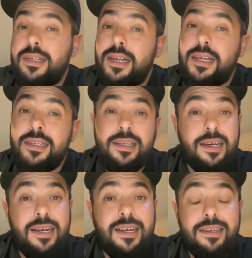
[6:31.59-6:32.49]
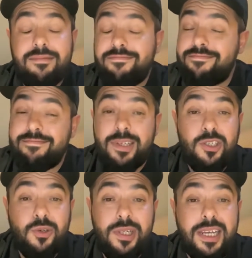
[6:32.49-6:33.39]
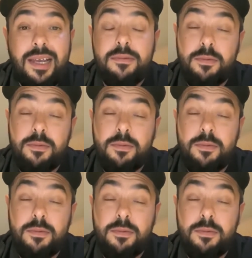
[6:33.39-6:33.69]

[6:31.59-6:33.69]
And enjoy the games.